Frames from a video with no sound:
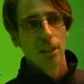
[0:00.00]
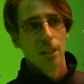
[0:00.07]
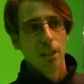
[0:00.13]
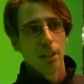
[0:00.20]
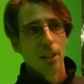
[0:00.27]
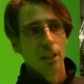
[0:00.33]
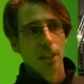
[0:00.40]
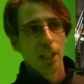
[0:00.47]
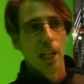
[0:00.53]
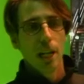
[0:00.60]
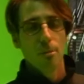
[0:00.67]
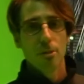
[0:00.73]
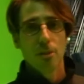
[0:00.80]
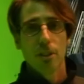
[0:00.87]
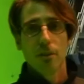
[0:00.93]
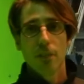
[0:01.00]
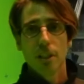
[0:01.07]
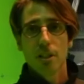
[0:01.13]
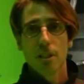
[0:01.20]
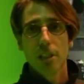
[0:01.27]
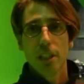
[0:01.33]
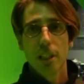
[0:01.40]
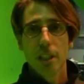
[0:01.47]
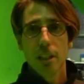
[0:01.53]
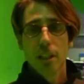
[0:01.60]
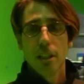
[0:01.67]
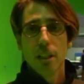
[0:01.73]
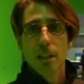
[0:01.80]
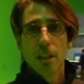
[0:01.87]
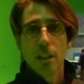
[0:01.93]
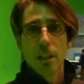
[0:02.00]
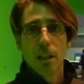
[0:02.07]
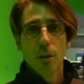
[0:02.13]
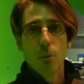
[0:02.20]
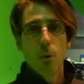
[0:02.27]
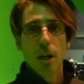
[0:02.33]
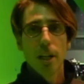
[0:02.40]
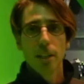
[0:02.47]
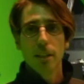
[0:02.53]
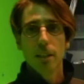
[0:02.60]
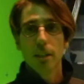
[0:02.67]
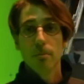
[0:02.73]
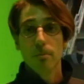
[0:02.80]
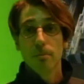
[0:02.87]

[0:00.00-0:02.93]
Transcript: the cameras eventually wind up.